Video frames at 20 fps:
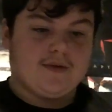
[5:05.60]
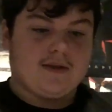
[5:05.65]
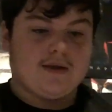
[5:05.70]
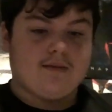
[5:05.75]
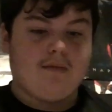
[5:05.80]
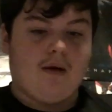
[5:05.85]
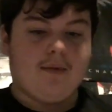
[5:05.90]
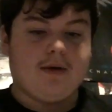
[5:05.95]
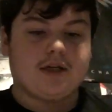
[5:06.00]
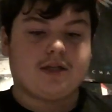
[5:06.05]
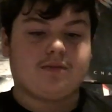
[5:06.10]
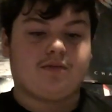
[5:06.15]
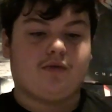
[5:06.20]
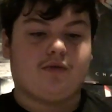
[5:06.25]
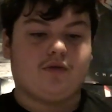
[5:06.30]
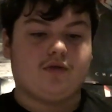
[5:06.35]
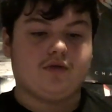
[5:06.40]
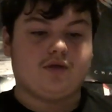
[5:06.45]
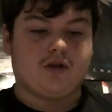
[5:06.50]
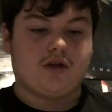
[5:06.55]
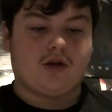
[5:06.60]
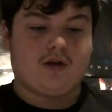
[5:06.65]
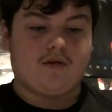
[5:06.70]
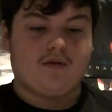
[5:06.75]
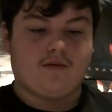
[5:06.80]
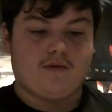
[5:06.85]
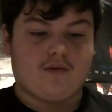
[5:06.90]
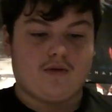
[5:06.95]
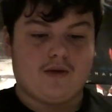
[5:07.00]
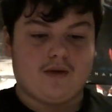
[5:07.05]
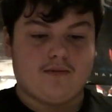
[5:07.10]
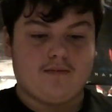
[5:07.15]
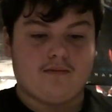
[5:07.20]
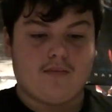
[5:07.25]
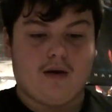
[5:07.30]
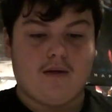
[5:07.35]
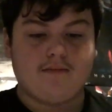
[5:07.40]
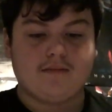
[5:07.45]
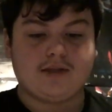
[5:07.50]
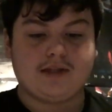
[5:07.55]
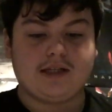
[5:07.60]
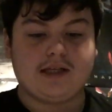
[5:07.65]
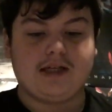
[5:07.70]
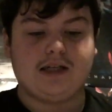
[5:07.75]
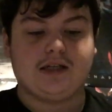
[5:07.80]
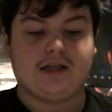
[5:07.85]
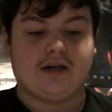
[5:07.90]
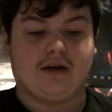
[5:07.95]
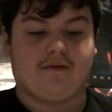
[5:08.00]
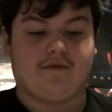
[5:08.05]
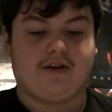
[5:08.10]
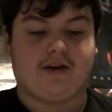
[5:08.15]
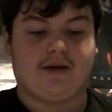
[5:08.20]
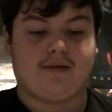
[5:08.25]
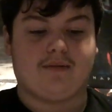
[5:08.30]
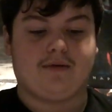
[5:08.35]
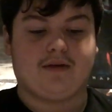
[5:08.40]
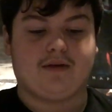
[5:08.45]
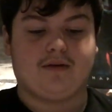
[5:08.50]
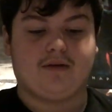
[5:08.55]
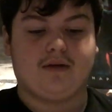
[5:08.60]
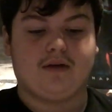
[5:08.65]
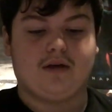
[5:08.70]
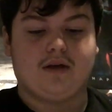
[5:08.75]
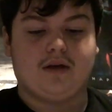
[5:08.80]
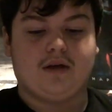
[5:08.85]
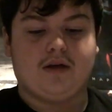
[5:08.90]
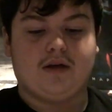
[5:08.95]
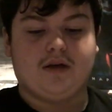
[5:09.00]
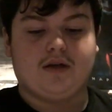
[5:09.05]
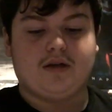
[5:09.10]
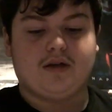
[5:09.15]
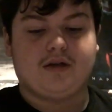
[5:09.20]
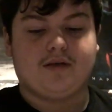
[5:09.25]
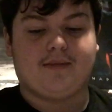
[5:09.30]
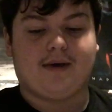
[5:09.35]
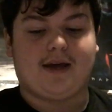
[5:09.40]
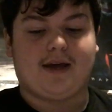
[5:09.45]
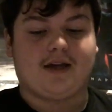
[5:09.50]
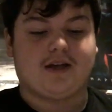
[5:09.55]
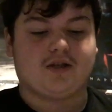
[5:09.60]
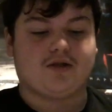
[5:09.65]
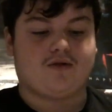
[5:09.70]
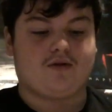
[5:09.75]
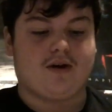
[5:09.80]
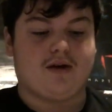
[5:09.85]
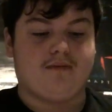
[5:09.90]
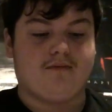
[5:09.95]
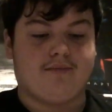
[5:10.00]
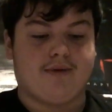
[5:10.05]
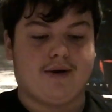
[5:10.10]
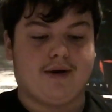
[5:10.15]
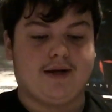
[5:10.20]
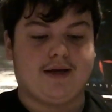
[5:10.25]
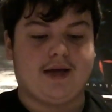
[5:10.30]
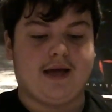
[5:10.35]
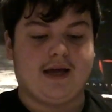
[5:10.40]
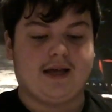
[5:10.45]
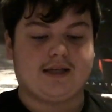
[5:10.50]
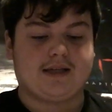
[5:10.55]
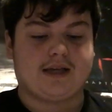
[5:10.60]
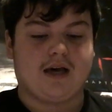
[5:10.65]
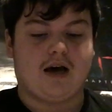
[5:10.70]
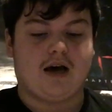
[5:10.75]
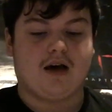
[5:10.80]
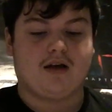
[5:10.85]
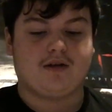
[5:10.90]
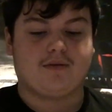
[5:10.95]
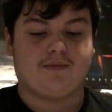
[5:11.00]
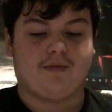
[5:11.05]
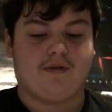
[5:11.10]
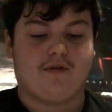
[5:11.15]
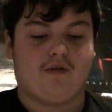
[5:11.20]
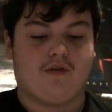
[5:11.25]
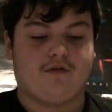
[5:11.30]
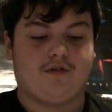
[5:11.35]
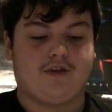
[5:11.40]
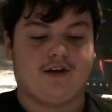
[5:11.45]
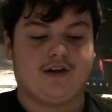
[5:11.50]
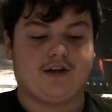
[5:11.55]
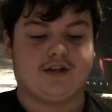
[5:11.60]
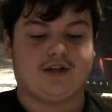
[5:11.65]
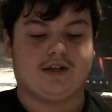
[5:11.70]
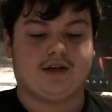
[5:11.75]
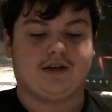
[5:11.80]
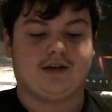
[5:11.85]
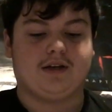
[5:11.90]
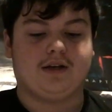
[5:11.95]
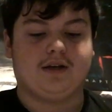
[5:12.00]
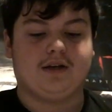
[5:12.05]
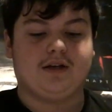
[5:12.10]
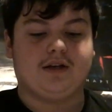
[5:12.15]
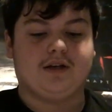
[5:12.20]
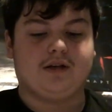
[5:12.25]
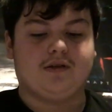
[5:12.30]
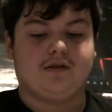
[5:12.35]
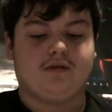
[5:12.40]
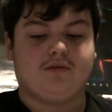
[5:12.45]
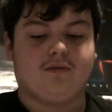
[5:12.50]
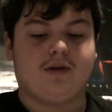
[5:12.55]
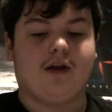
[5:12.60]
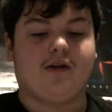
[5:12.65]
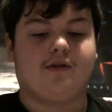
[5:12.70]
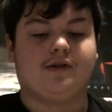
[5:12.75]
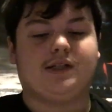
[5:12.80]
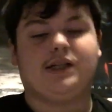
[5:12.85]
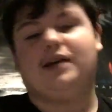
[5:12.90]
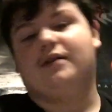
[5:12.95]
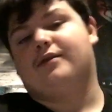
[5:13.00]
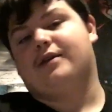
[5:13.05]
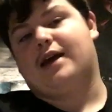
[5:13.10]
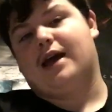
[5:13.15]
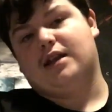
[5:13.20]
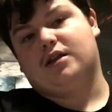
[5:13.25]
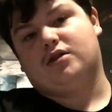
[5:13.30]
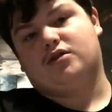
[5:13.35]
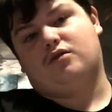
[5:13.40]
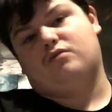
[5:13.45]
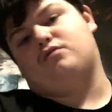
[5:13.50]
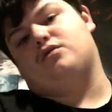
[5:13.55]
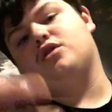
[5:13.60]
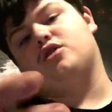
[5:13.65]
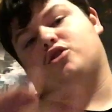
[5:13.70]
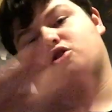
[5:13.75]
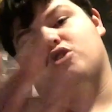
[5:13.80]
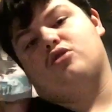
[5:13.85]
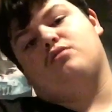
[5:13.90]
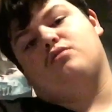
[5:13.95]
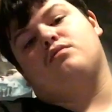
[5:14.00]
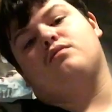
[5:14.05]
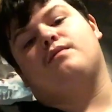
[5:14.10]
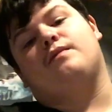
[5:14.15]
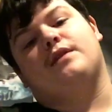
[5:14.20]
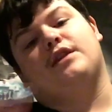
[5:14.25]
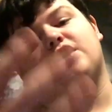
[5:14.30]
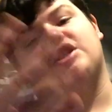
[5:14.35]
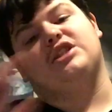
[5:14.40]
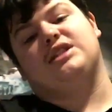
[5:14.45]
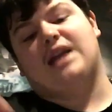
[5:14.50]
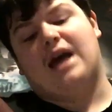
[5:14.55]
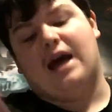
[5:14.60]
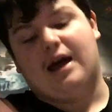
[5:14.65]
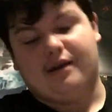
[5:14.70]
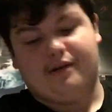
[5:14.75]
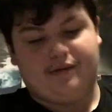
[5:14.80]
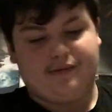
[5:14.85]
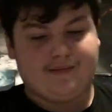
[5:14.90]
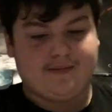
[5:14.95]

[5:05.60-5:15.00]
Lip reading: Mum explores looking. Mum sees something to make her scream, but it's cut before finishing. We don't see her again, so I'm going to assume she's dead.